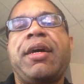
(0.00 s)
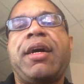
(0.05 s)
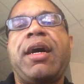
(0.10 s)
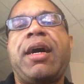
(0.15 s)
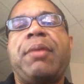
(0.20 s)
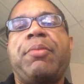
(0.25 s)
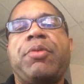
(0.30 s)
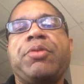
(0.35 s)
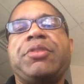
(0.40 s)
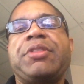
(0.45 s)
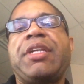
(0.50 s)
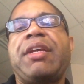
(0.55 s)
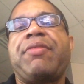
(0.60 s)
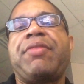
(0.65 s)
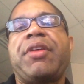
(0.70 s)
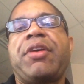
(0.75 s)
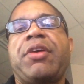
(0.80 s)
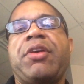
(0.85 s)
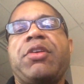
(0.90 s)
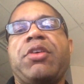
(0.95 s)
Uh, we'll see
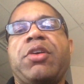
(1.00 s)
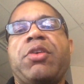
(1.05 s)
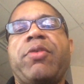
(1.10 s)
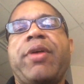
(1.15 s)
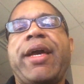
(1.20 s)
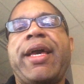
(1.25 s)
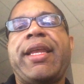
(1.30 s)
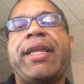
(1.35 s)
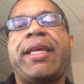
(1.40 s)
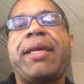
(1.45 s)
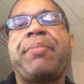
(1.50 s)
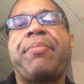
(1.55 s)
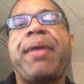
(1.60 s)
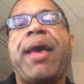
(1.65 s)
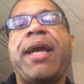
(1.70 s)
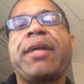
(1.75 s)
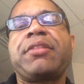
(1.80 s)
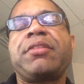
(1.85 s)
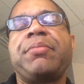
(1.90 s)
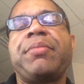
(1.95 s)
if they're going to go ahead and get
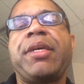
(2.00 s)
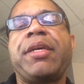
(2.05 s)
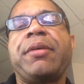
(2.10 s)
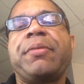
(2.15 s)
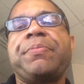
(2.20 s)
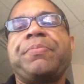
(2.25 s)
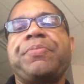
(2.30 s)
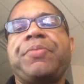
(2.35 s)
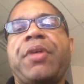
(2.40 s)
back to me